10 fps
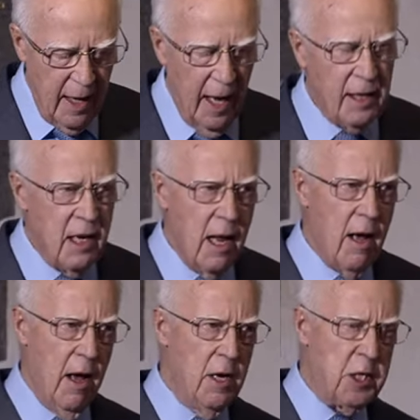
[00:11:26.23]
And
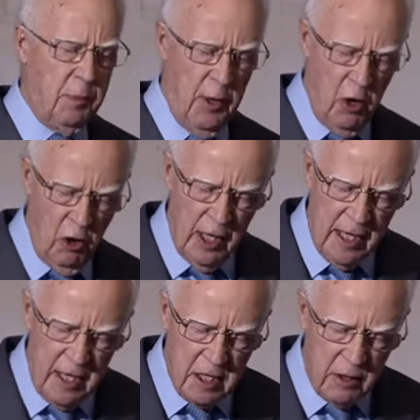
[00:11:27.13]
last but not
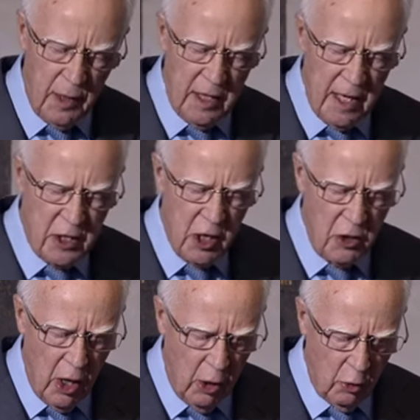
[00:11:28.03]
least, we need to
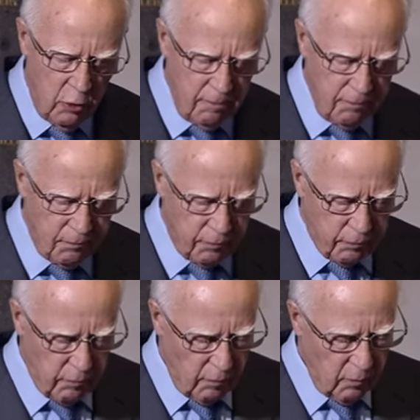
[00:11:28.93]
know
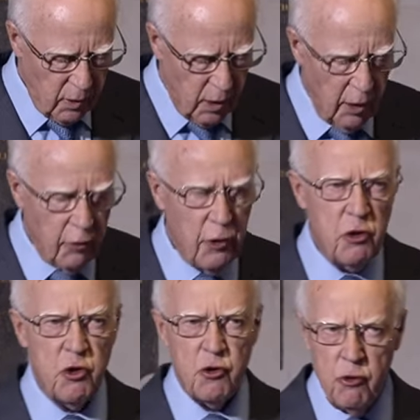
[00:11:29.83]

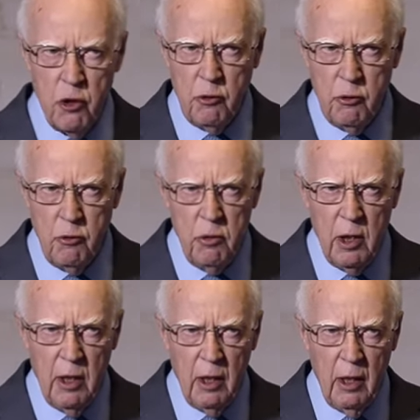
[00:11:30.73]

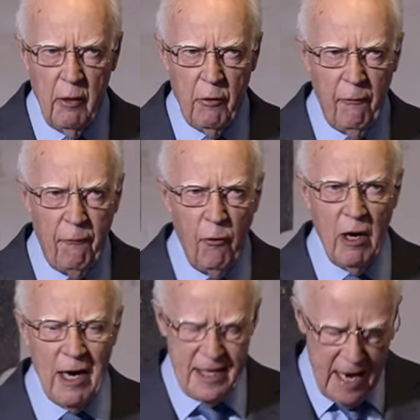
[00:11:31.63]
the full
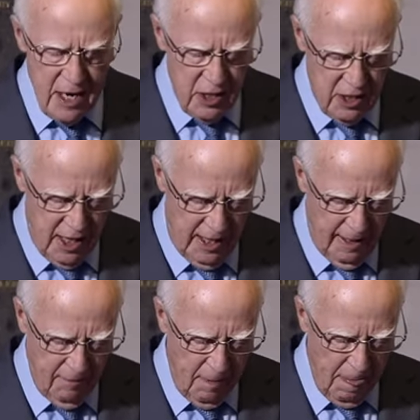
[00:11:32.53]
identity
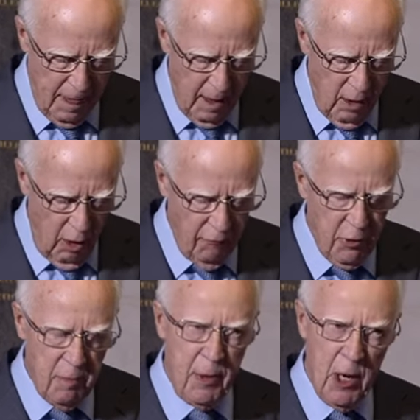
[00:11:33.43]
of
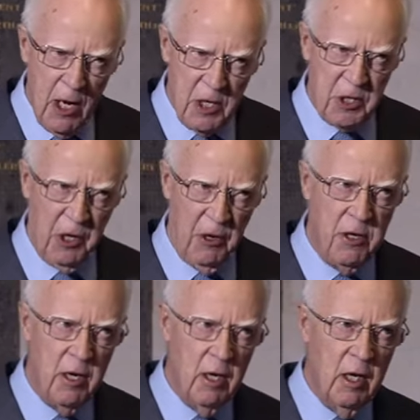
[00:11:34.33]
the
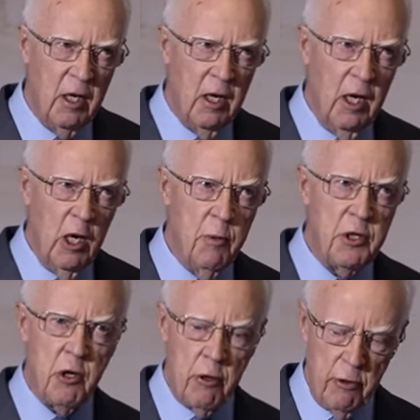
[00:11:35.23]
person who
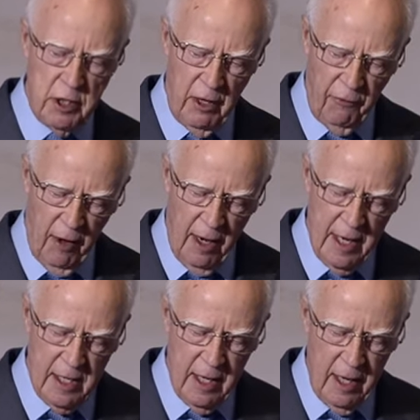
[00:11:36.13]
was
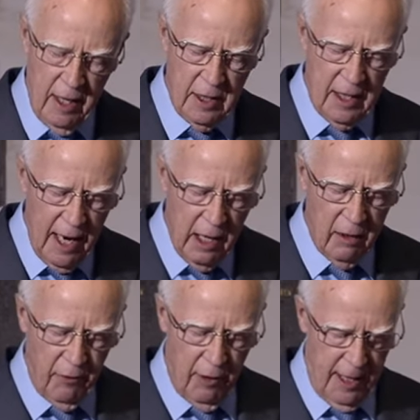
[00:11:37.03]
crucified at
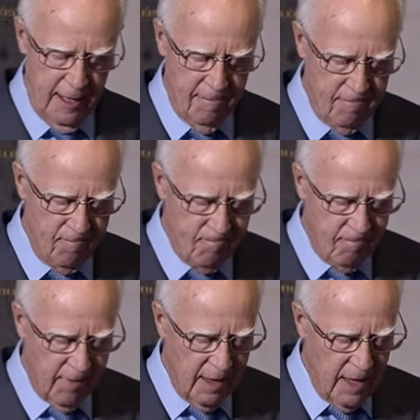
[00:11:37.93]
Calvary.
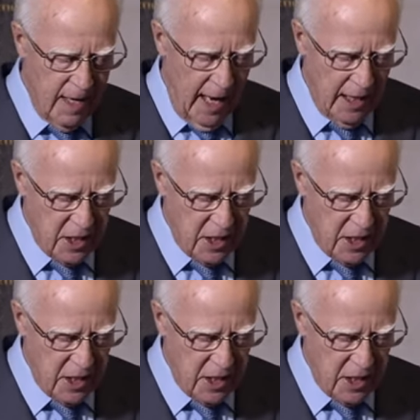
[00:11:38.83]
And